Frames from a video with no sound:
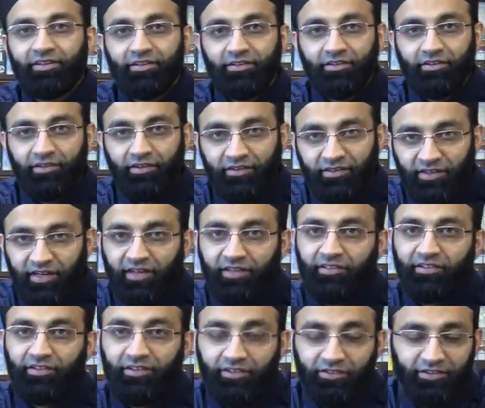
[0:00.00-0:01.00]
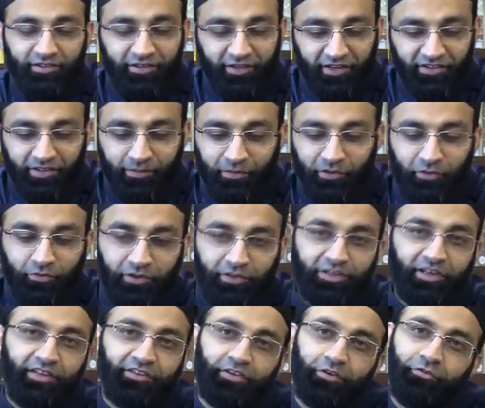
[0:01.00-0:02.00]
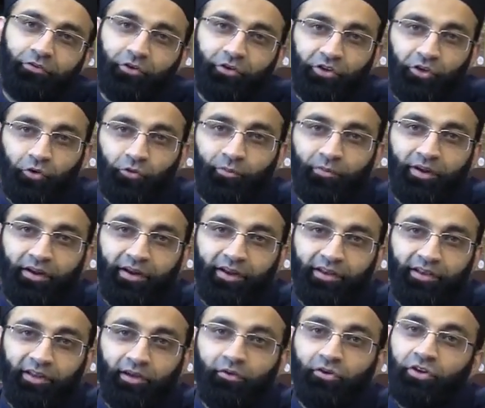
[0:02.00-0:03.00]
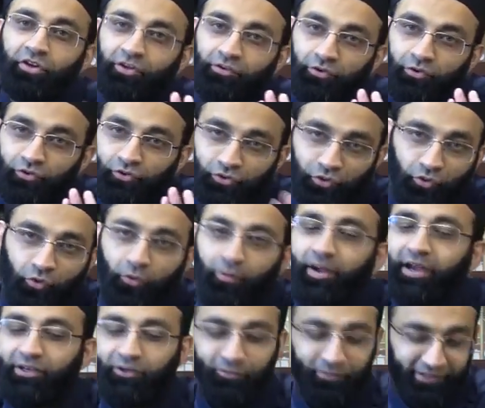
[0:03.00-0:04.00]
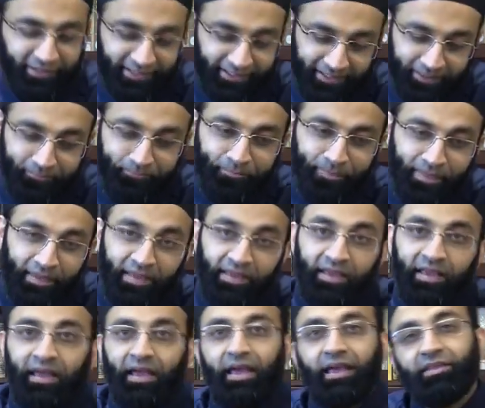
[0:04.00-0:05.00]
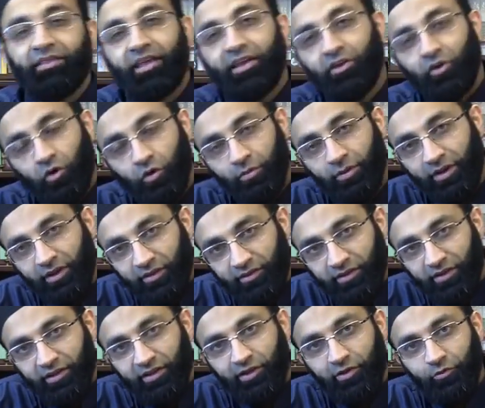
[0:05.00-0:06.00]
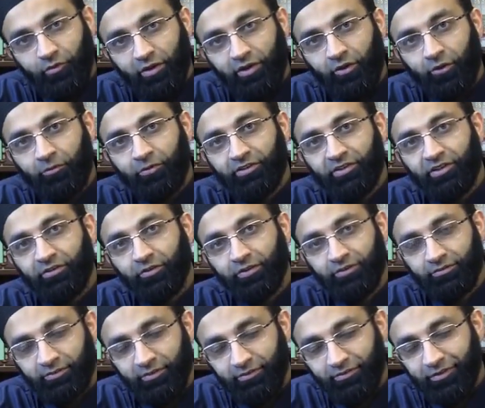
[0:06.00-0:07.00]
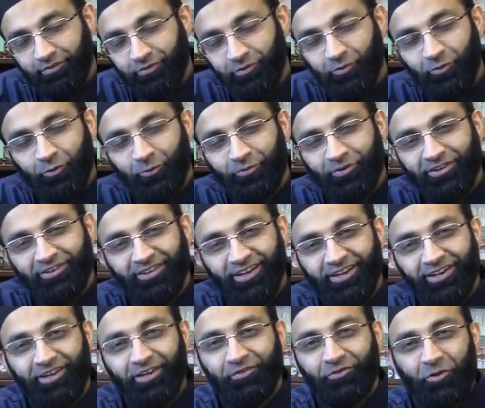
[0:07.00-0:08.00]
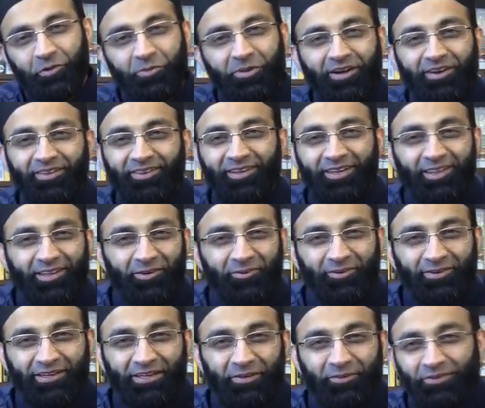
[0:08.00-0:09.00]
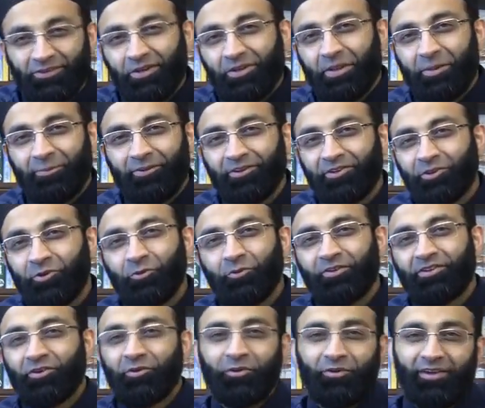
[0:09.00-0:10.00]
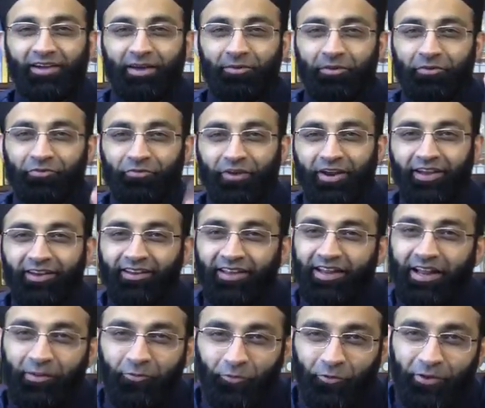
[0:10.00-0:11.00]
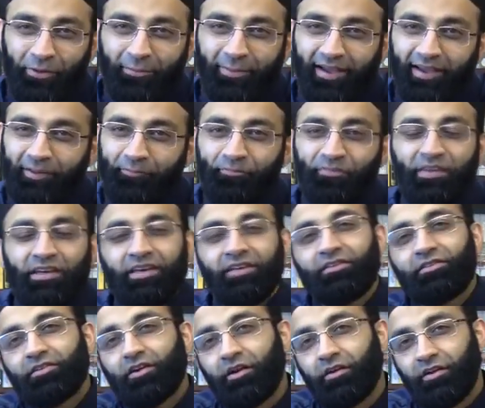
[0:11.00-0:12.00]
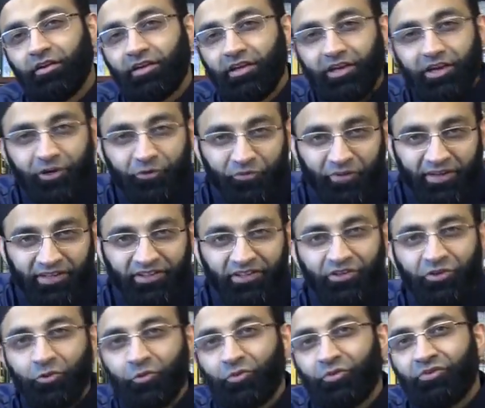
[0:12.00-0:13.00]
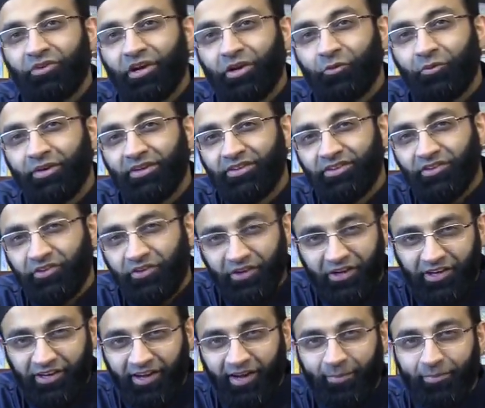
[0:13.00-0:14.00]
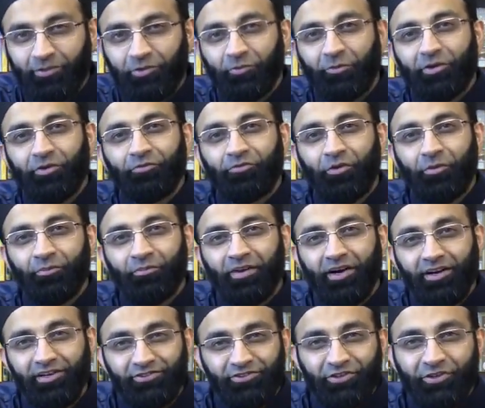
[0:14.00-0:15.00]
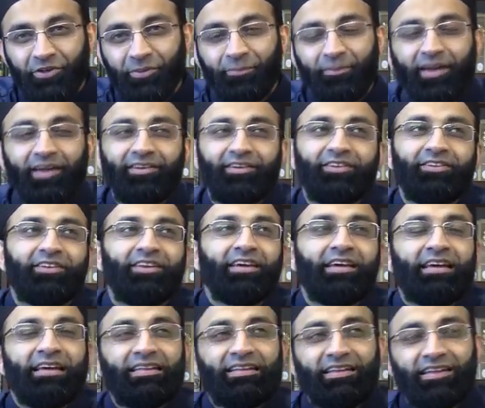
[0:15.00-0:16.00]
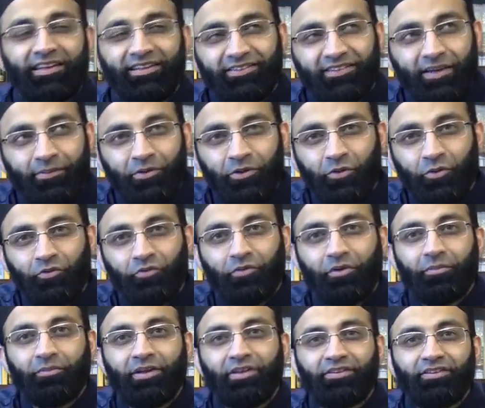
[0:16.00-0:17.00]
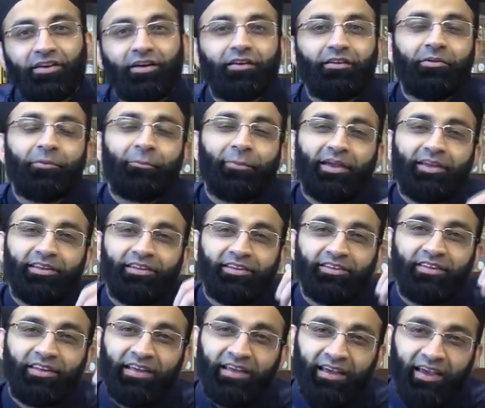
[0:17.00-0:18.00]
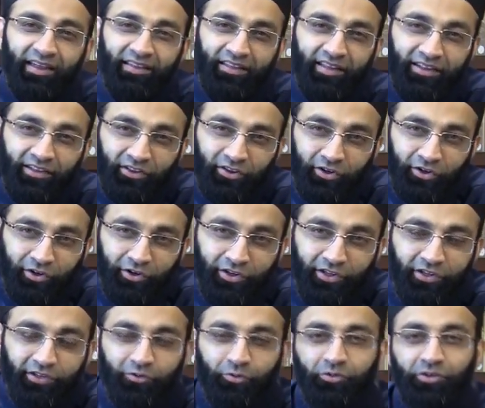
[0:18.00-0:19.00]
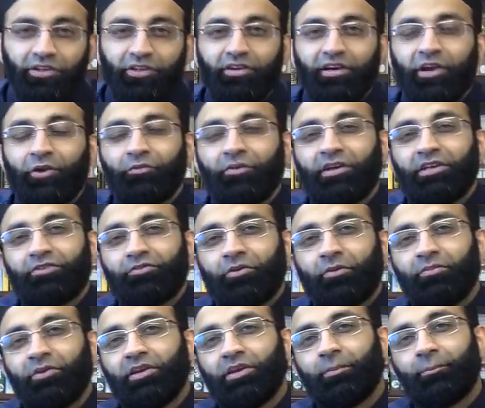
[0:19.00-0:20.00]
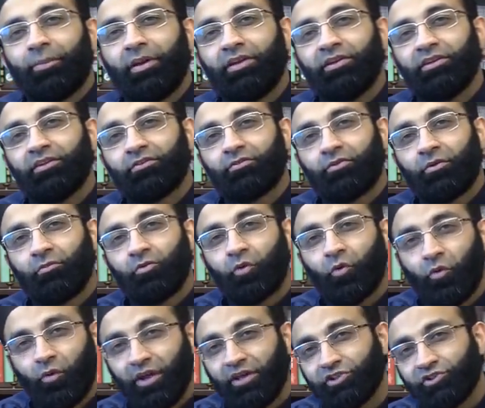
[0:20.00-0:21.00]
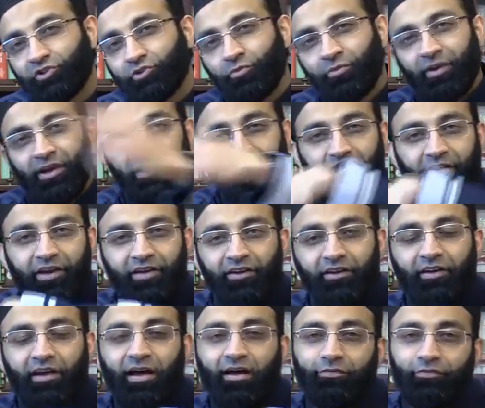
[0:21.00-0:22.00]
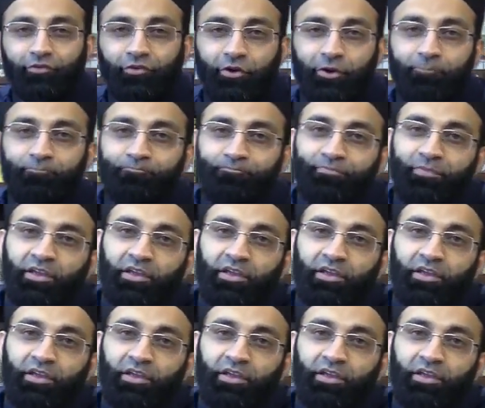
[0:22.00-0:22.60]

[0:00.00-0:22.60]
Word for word: this is a disaster. This is a recipe to disaster for the Ummah right now. So you should go back to Medina. And then Umar radiallahu anhu, obviously he was, if you know personality of Umar radiallahu anhu, he was not the person who would say, okay, I'm afraid and I'm going back. He started taking advice. He took advice three times. One from Muhajir companions, the next time he took from Ansar companions, and then third he took the advice from the companions from Quraysh who migrated after,